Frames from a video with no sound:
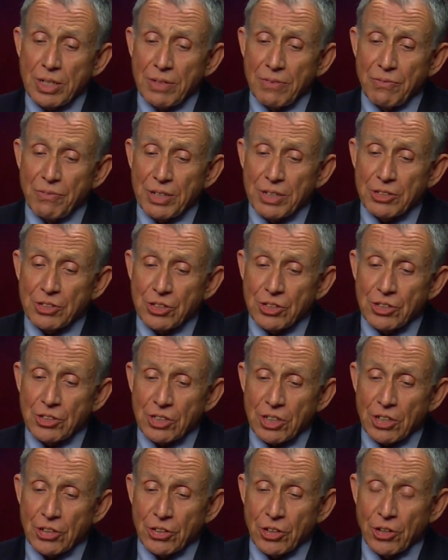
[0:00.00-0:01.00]

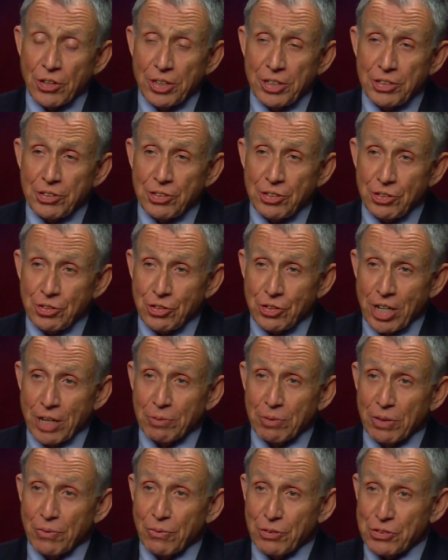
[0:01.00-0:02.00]
convince attorneys
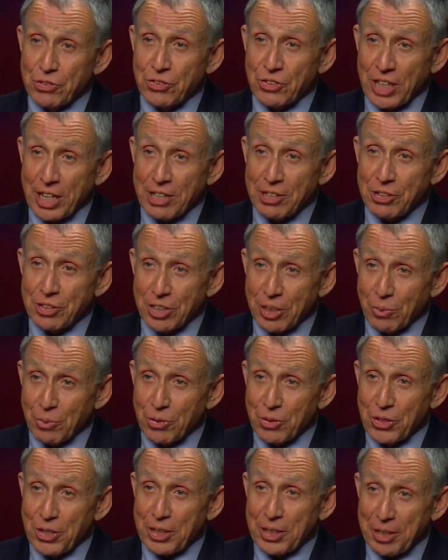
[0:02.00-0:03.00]
general for states that
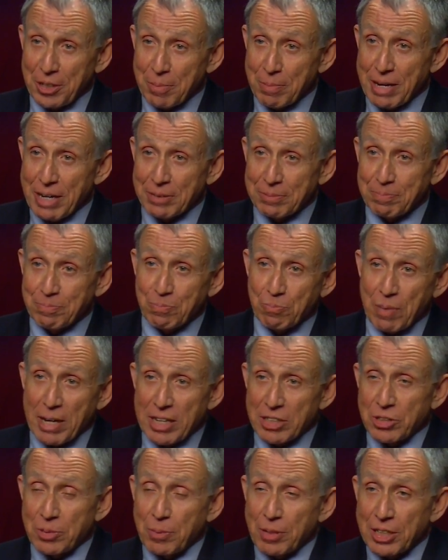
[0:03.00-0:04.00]
were thinking about
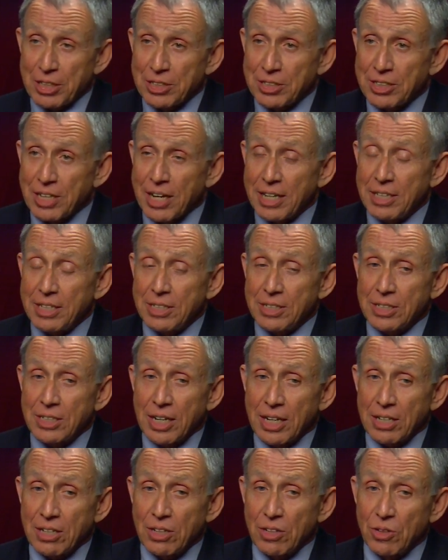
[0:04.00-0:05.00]
possibly indicting
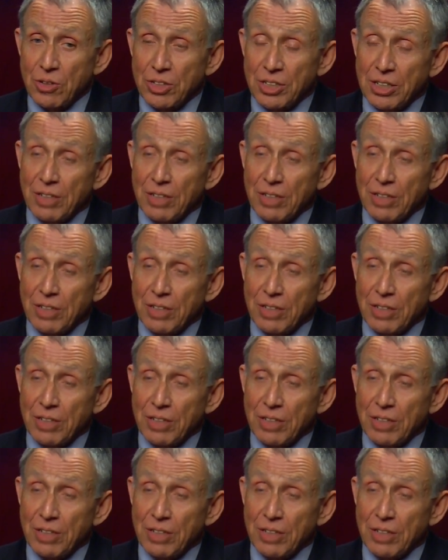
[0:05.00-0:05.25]
Tyco,